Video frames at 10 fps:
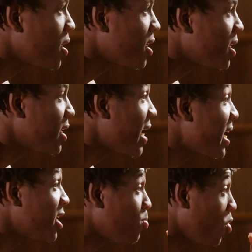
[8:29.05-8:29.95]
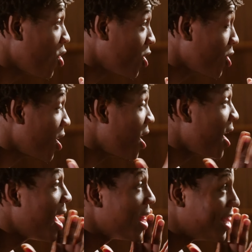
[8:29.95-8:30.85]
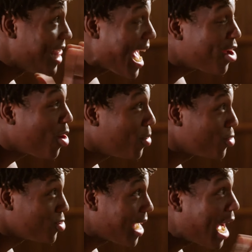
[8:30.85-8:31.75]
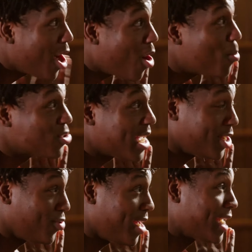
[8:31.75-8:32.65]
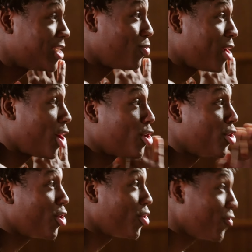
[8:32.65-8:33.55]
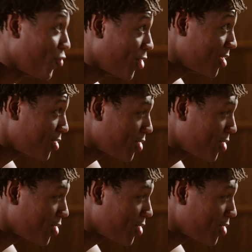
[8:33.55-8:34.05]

Parker. Candace Parker. That almost I almost had the reaction when I heard her voice